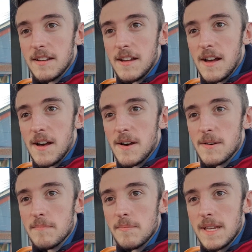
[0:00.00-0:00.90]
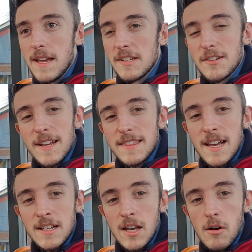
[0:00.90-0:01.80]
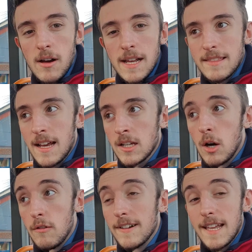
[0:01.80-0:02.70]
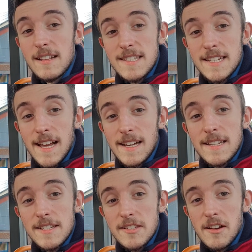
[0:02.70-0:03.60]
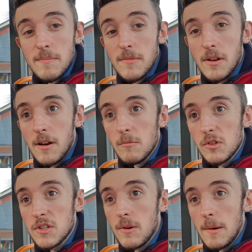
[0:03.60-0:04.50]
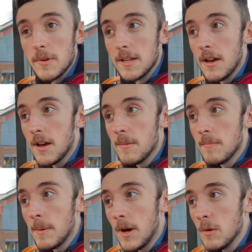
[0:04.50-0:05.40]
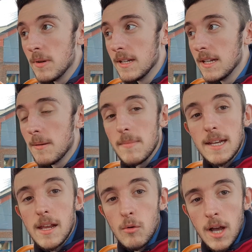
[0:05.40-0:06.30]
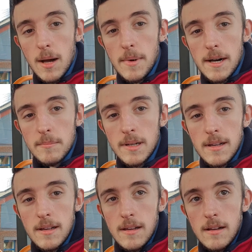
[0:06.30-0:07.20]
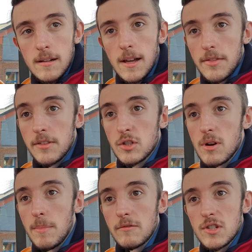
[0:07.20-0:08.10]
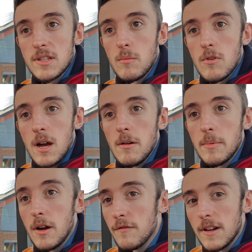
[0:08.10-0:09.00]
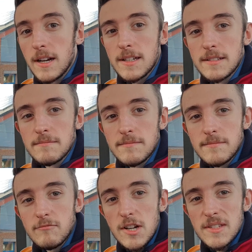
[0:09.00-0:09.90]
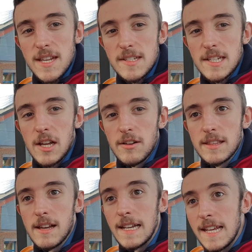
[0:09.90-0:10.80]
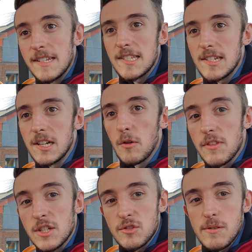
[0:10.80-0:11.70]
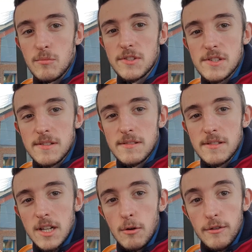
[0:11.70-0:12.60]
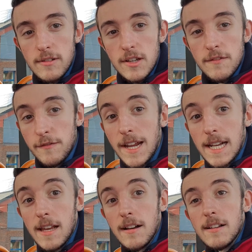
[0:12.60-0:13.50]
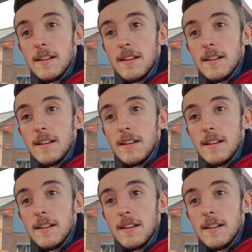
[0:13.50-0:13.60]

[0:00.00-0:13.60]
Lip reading: But yeah, so I had that go off again today. So I'm not too happy. I'm hoping in a minute it will come up. Like the trip I've just done will come up, and hopefully I can rest easy knowing that at least, you know, this trip wasn't, you know, a failure.